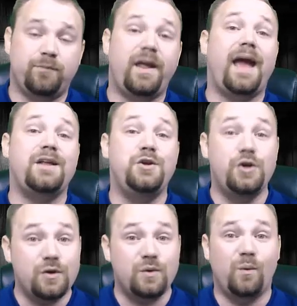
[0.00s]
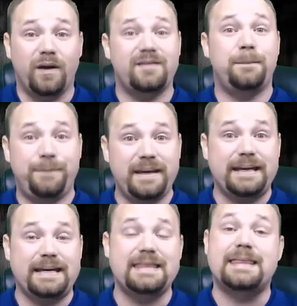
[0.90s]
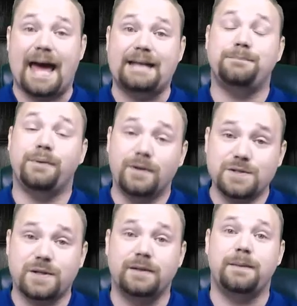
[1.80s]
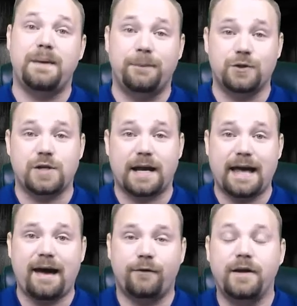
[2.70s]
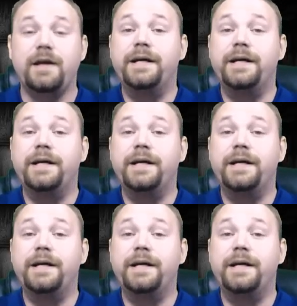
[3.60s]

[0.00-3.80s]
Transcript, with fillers: And you want to be that person that people check out.